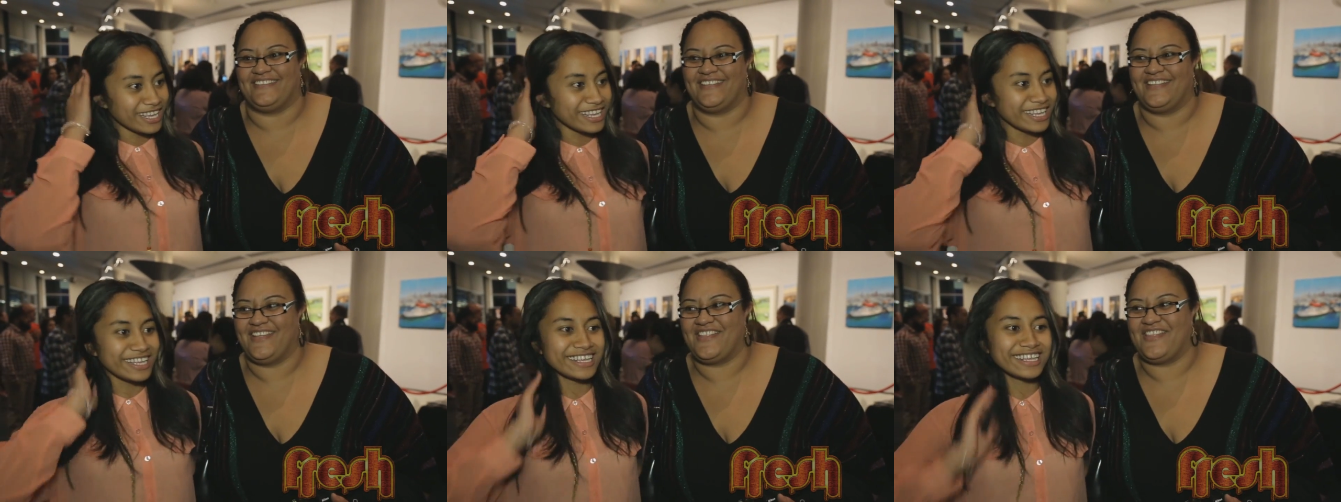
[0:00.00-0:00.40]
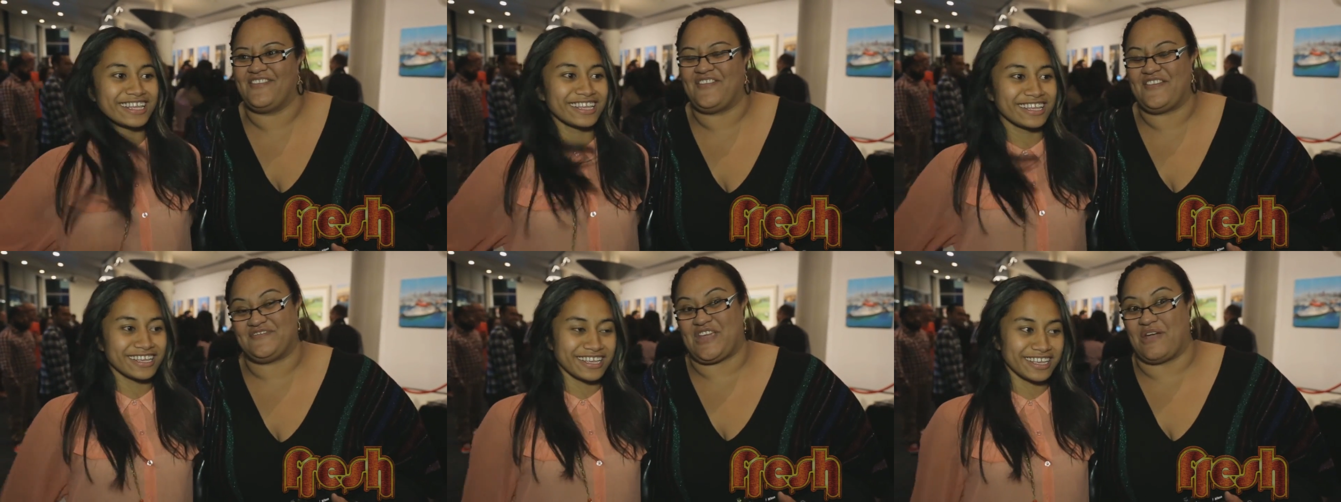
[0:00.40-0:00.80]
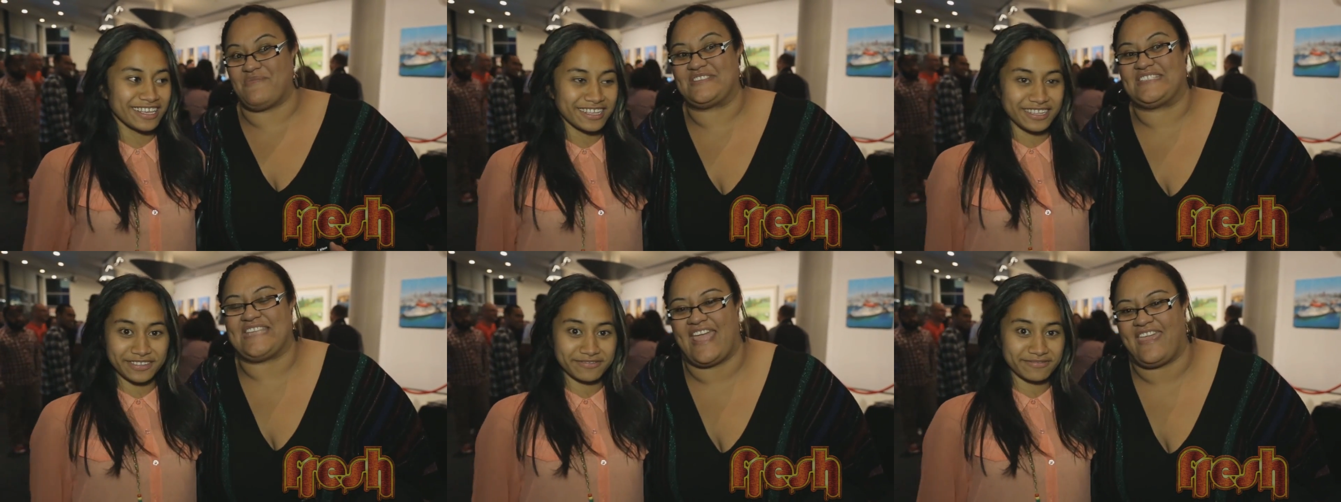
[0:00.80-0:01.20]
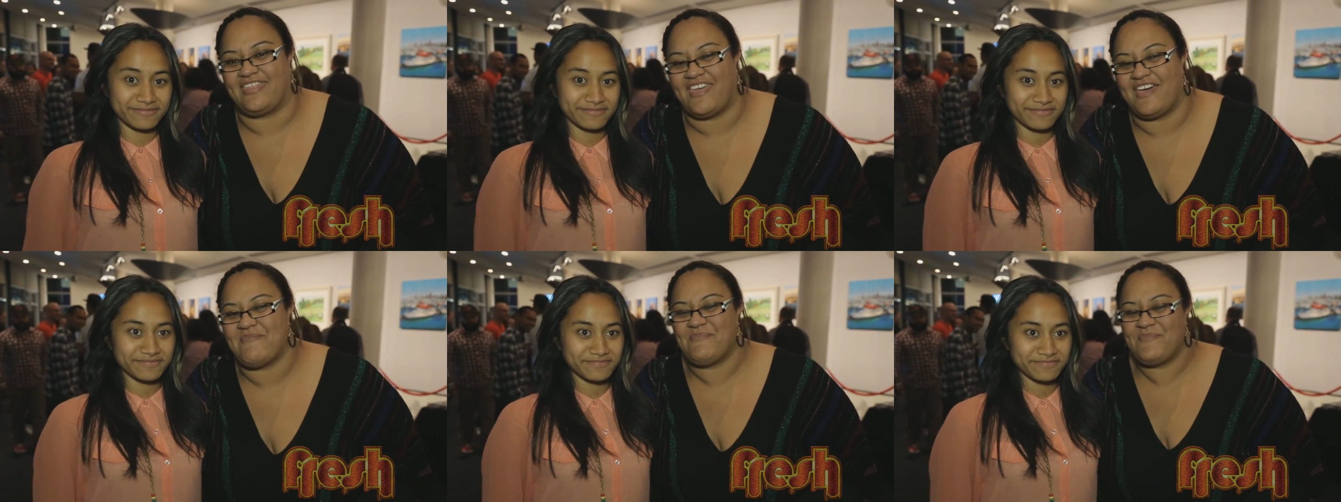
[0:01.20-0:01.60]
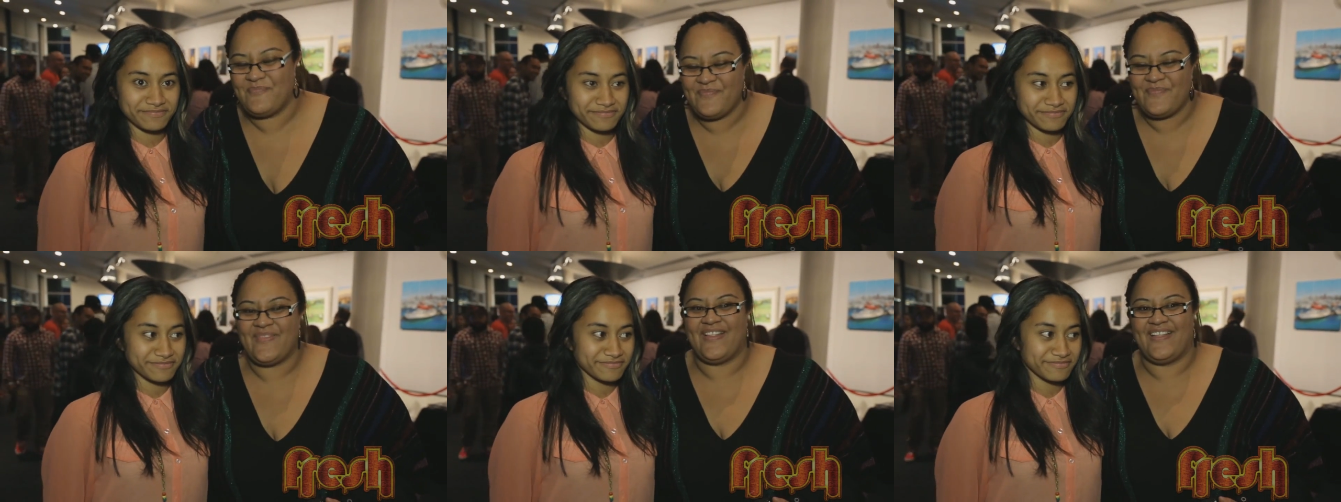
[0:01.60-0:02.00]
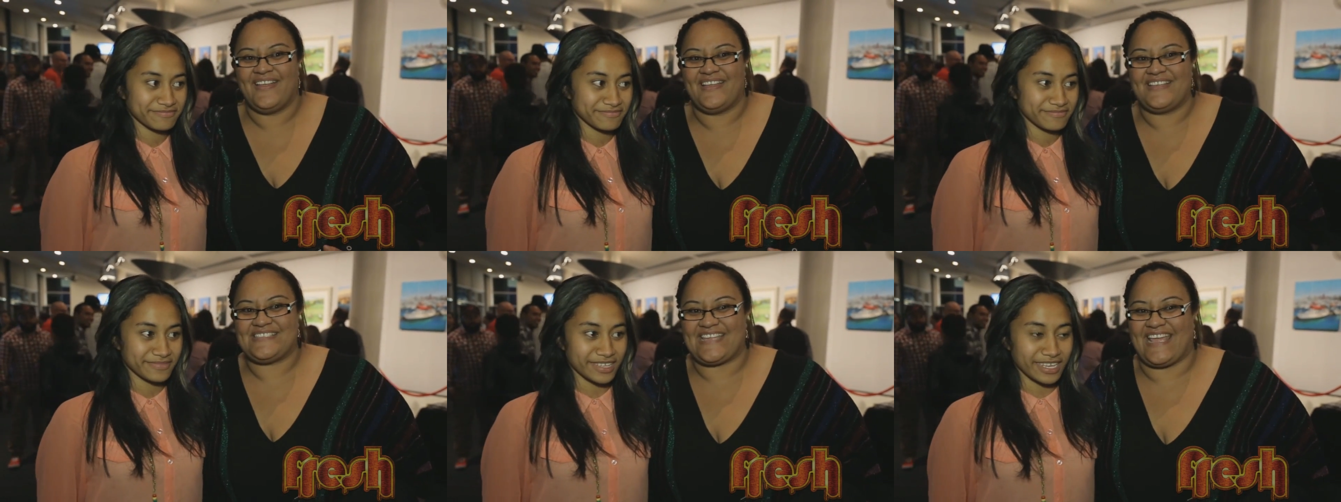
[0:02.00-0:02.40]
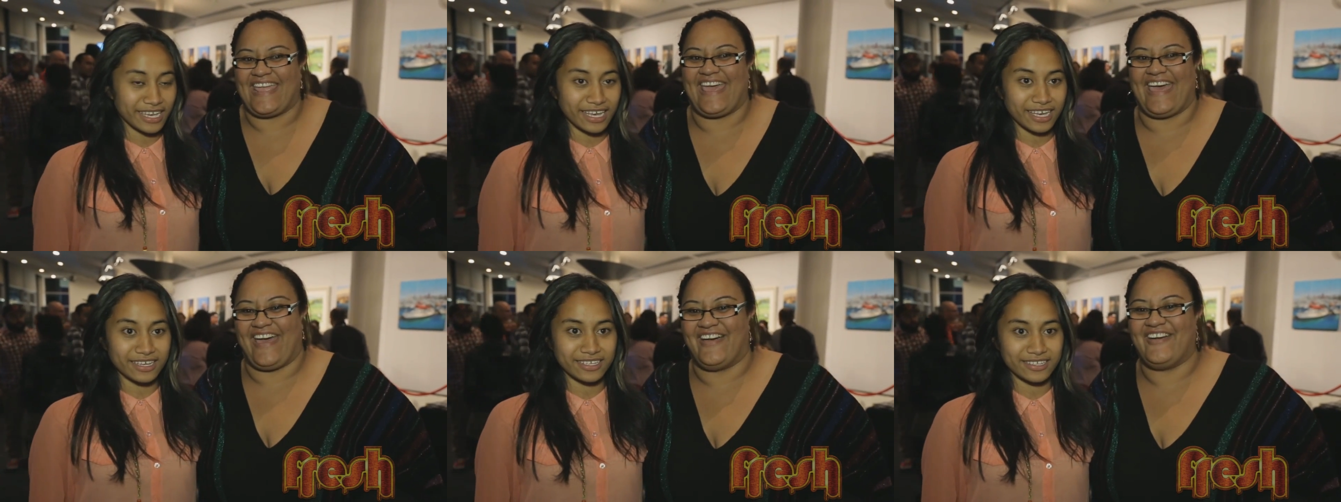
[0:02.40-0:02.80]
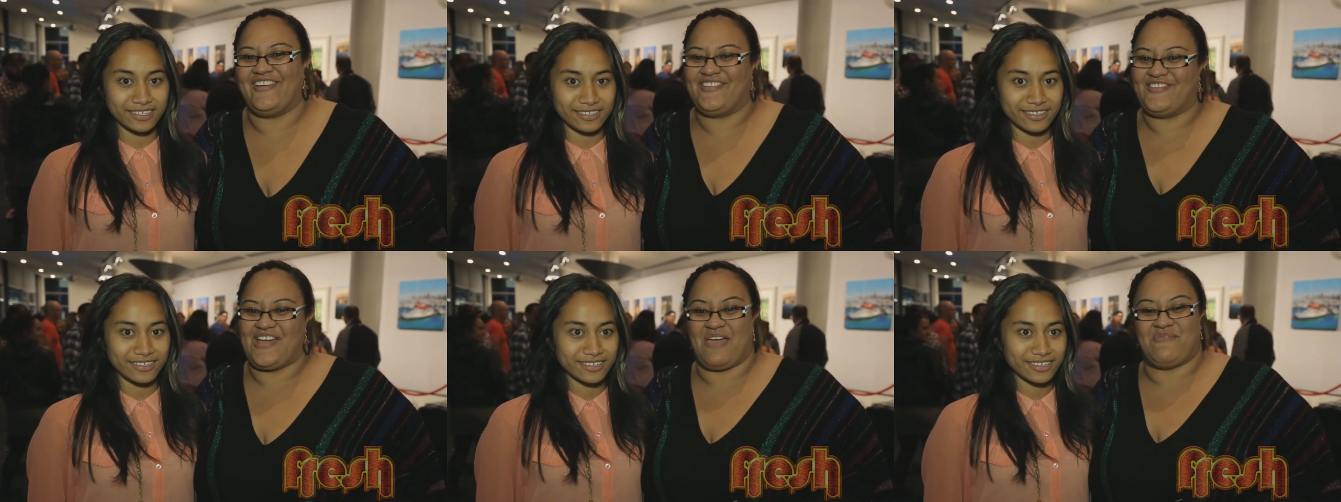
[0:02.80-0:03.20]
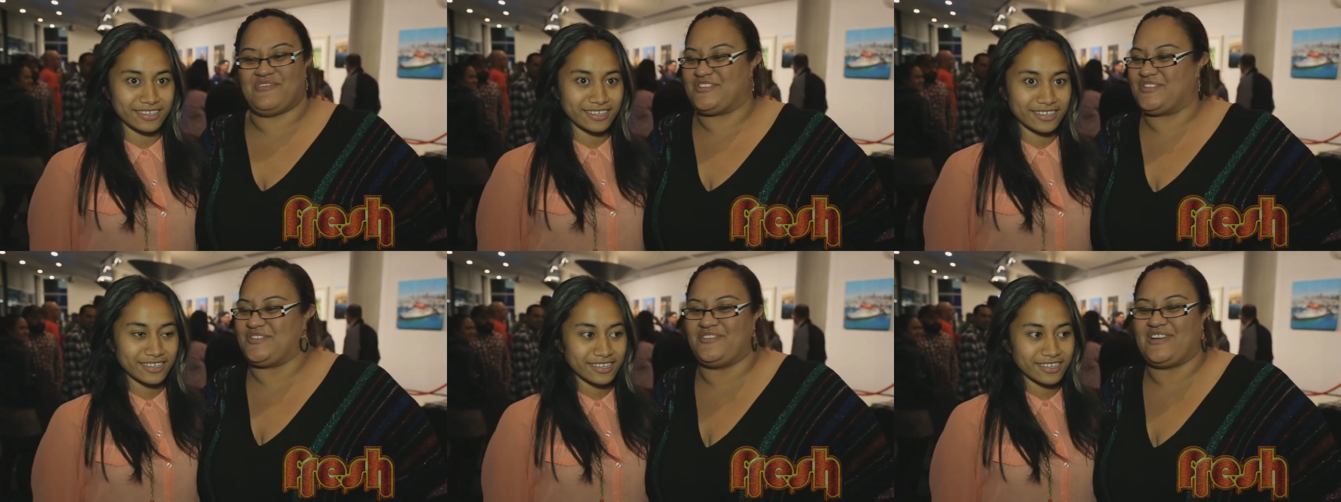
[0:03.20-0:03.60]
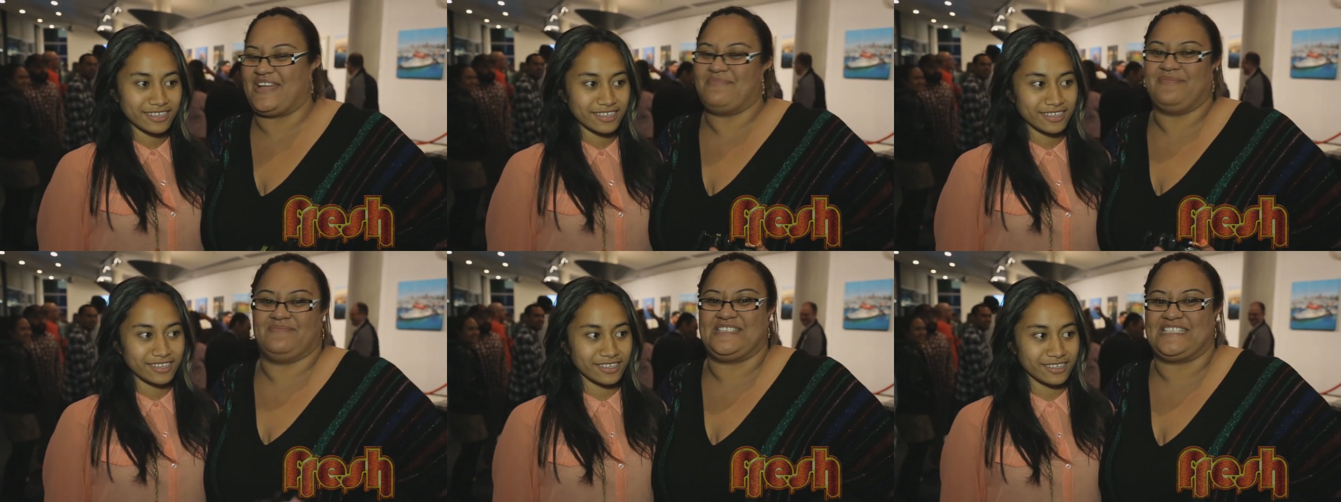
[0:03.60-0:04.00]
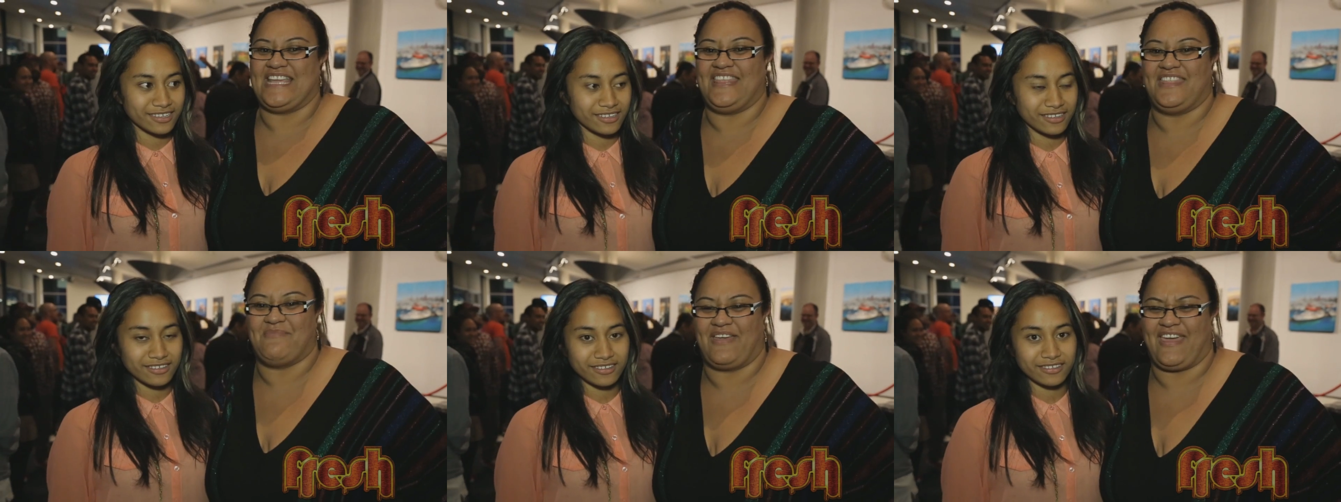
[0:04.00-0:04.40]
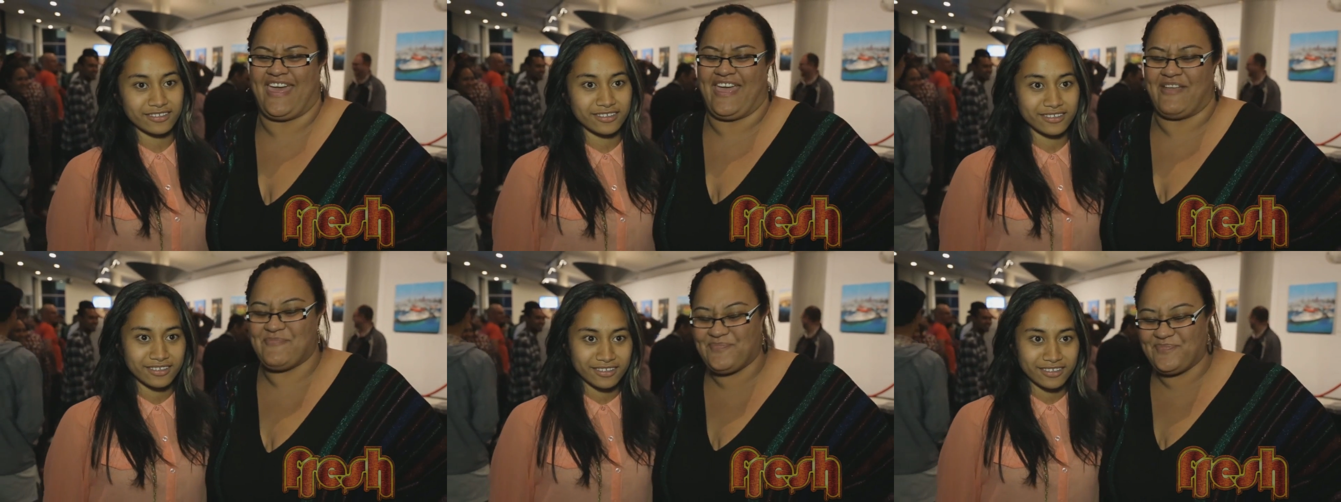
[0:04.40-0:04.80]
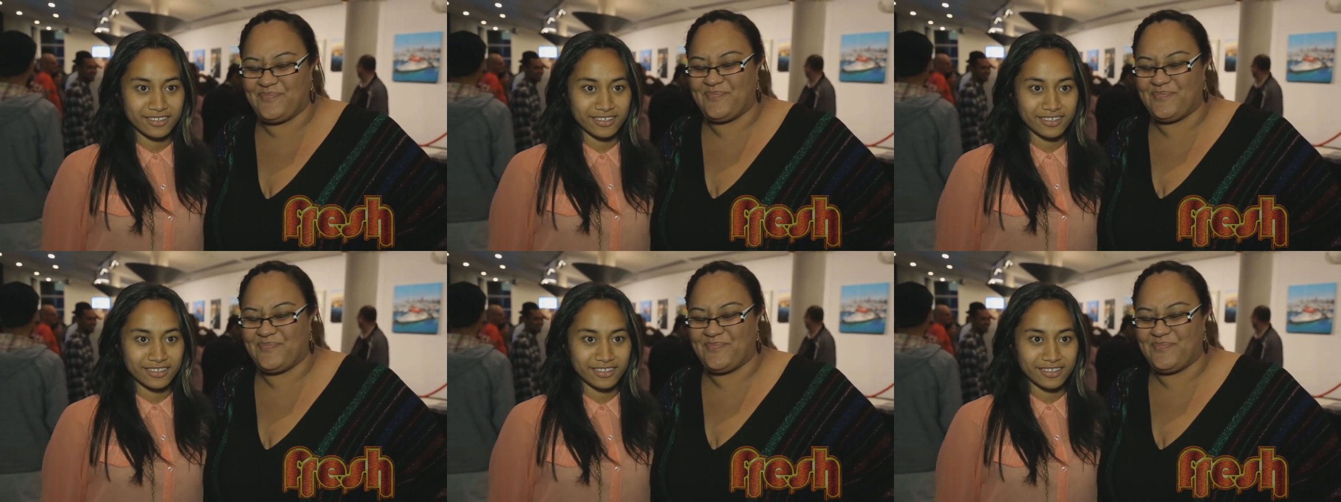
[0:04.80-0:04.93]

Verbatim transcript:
Speaker 1: the fifth time I've seen them. So yeah and we'll still come and see them again.